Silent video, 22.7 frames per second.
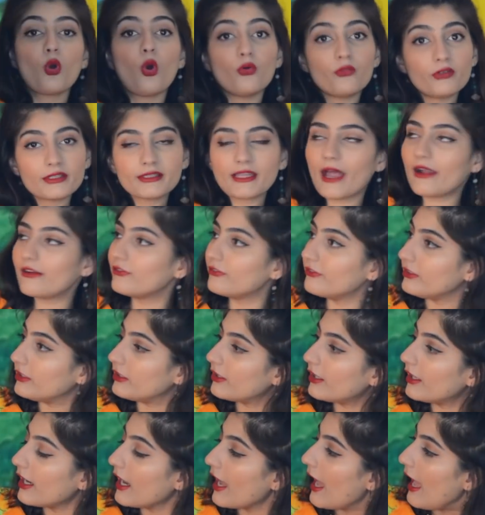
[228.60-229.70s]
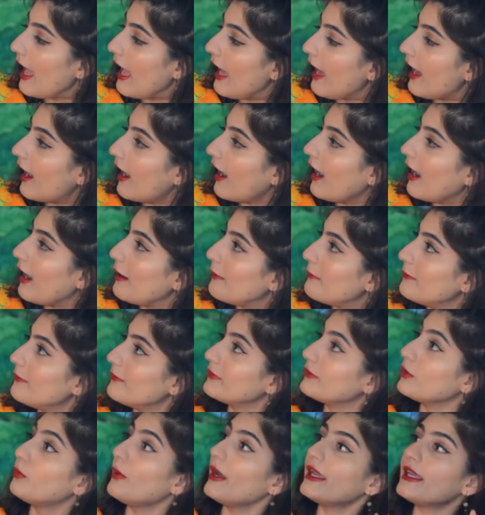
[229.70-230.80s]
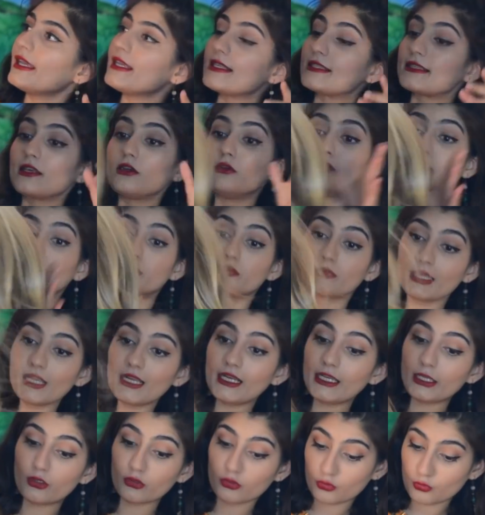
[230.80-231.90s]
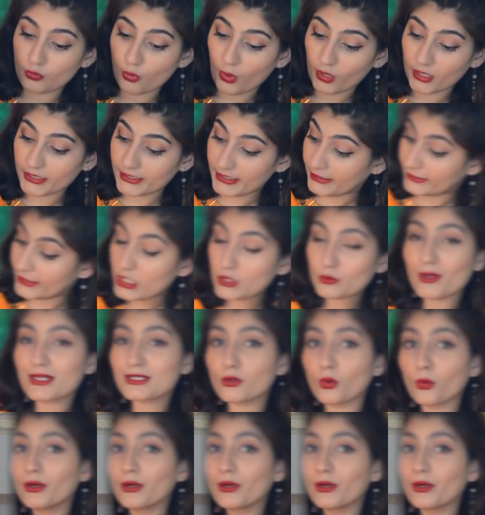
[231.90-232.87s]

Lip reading: over that fear. The wig is really good quality. This was